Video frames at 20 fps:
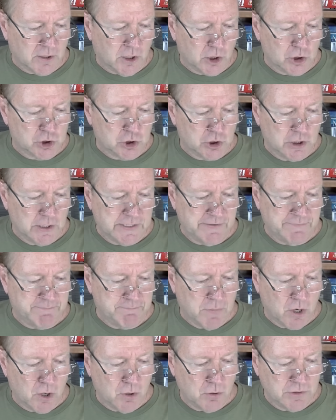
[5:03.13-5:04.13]
alternative
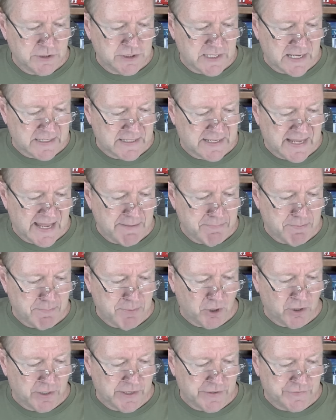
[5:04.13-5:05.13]
modes and
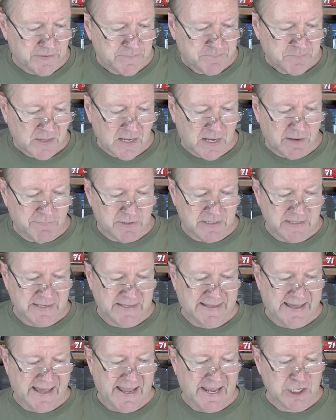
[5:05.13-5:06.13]
capabilities of
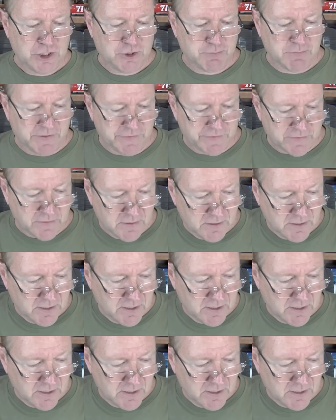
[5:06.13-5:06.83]
engagement